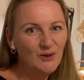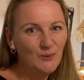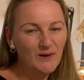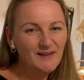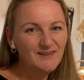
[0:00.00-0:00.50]

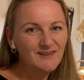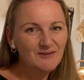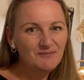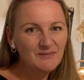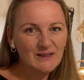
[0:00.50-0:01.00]

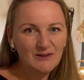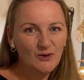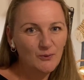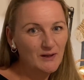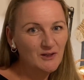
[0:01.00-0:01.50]
Welcome, or
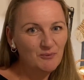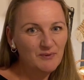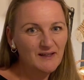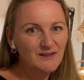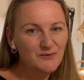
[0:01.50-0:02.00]
welcome
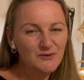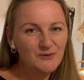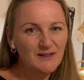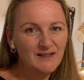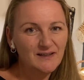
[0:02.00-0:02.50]
back if you
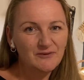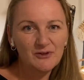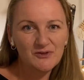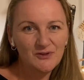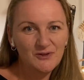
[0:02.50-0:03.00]
are a
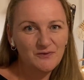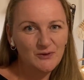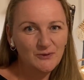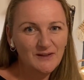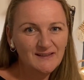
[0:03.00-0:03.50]
returning
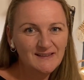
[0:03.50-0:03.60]
viewer.